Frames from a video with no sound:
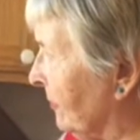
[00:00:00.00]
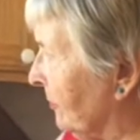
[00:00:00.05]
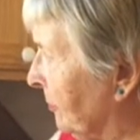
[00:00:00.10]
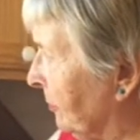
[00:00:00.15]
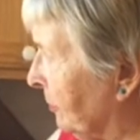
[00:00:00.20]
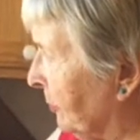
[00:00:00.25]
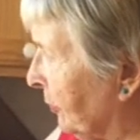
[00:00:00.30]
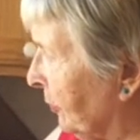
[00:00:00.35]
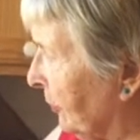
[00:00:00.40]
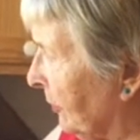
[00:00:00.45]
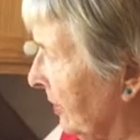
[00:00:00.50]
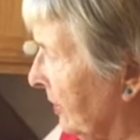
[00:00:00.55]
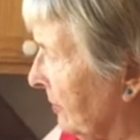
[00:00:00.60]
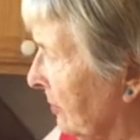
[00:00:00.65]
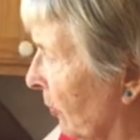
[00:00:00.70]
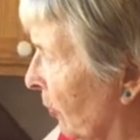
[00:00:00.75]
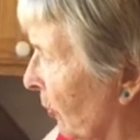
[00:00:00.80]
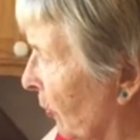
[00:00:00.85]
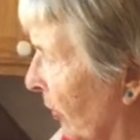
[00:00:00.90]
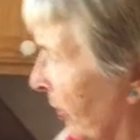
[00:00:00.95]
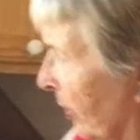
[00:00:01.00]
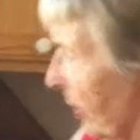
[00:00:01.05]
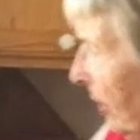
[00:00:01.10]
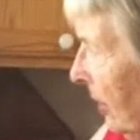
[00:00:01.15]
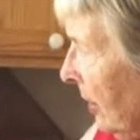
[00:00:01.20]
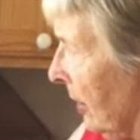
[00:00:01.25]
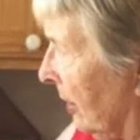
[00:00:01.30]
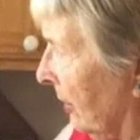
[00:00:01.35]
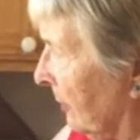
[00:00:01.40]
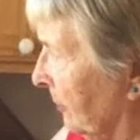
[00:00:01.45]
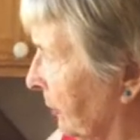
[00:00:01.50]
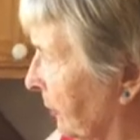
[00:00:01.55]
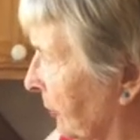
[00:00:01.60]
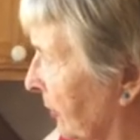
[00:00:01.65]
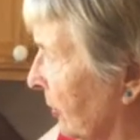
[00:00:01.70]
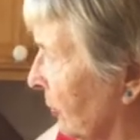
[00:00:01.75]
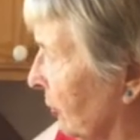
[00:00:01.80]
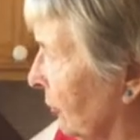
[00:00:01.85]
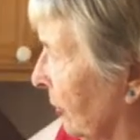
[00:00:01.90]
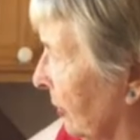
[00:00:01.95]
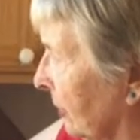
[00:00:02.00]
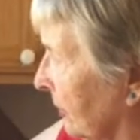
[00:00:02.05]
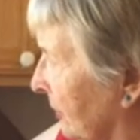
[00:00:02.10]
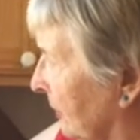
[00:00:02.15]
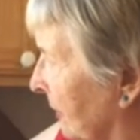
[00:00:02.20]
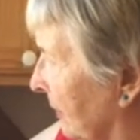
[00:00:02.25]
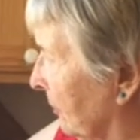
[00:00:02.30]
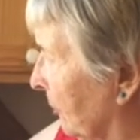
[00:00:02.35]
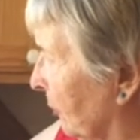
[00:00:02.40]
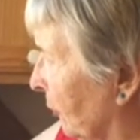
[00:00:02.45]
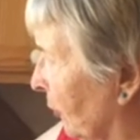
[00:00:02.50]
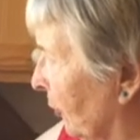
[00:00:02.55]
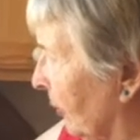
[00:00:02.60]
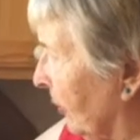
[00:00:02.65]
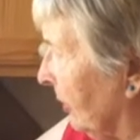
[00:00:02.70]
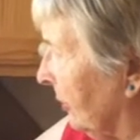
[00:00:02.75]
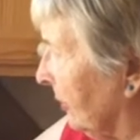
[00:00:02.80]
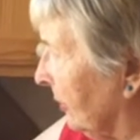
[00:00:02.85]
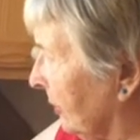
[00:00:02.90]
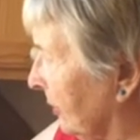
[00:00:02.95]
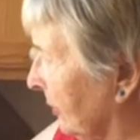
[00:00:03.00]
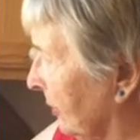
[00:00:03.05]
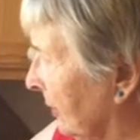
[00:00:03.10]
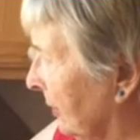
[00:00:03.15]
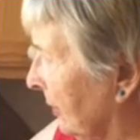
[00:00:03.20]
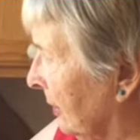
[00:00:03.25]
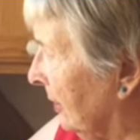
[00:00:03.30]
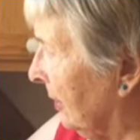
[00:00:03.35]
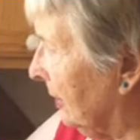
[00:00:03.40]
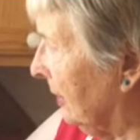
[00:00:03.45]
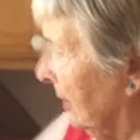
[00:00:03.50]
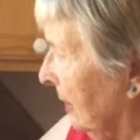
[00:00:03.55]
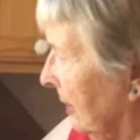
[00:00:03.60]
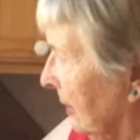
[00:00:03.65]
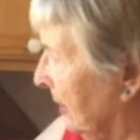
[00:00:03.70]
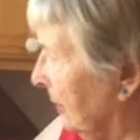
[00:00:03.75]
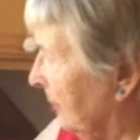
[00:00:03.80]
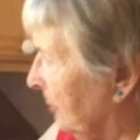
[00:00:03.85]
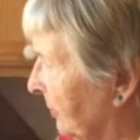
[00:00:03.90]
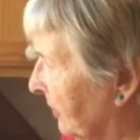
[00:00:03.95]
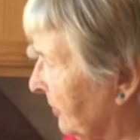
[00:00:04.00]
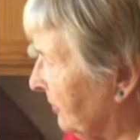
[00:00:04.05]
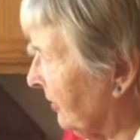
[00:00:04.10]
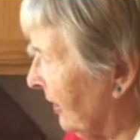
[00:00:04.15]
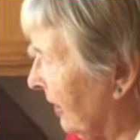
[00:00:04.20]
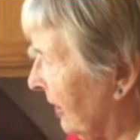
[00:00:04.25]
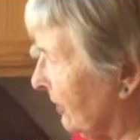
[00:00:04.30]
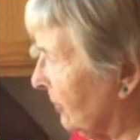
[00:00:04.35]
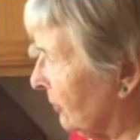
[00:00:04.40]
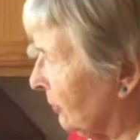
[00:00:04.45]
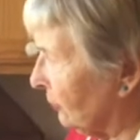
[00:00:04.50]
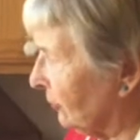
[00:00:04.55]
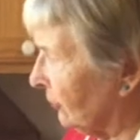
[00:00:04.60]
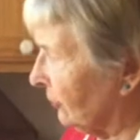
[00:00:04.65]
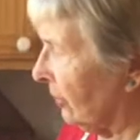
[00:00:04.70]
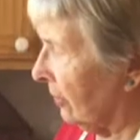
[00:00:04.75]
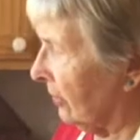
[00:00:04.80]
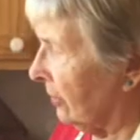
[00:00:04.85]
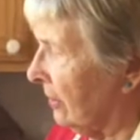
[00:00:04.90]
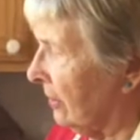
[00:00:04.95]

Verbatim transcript: uh, pre-cooked uh, pre and boiled potatoes.